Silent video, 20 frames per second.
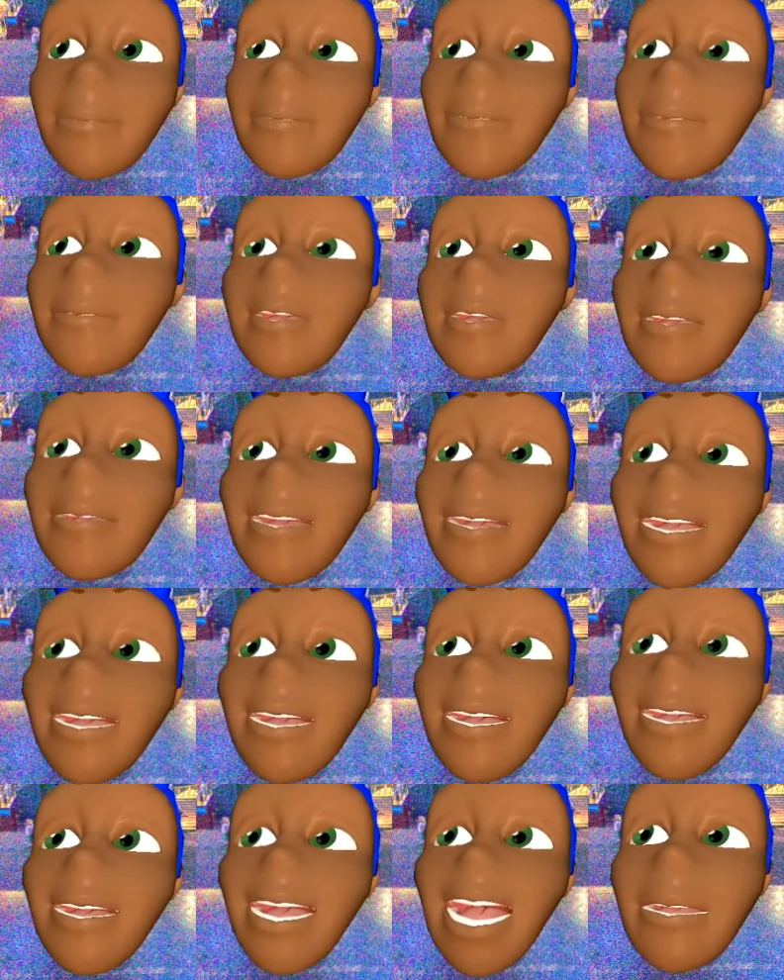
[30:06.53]
move
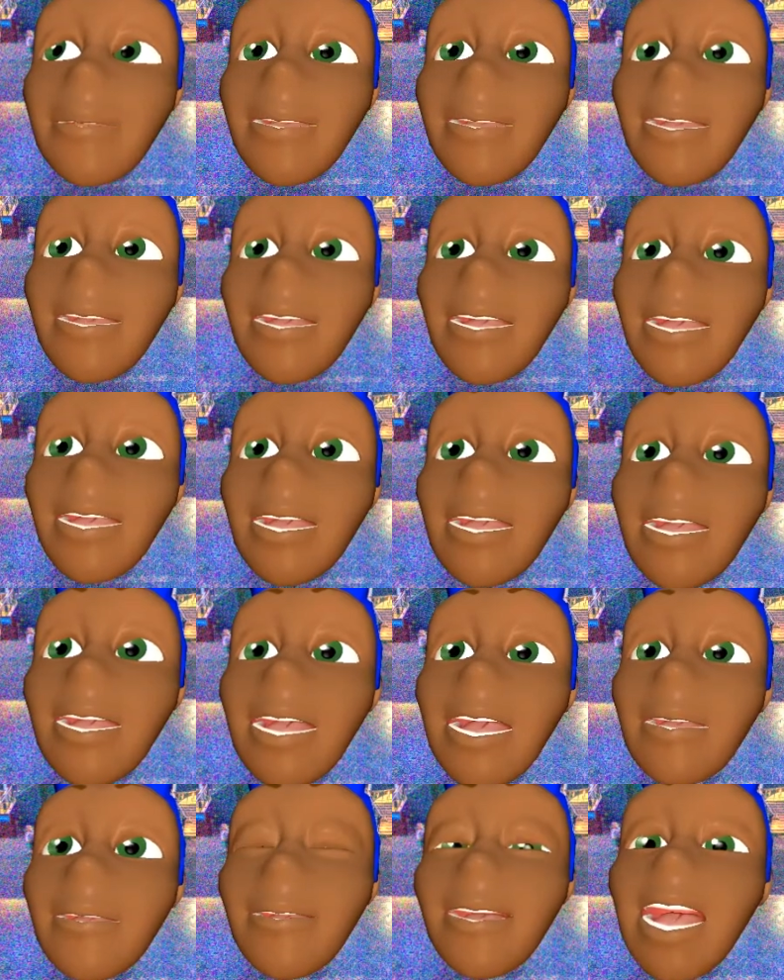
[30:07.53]
this table,
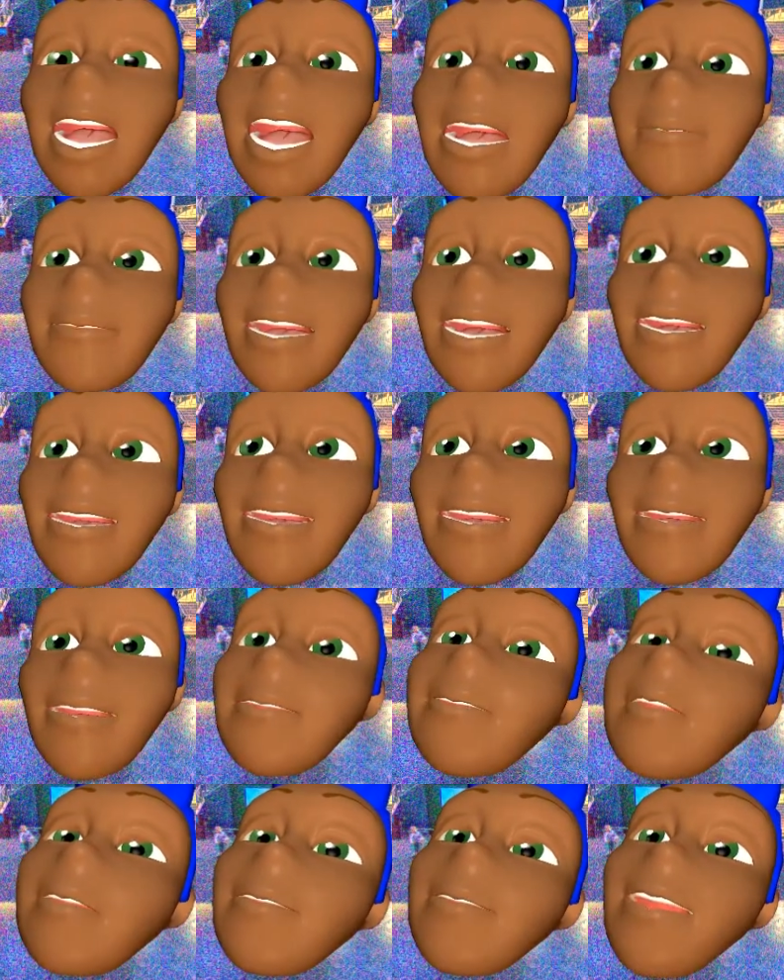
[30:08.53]
the objects, or move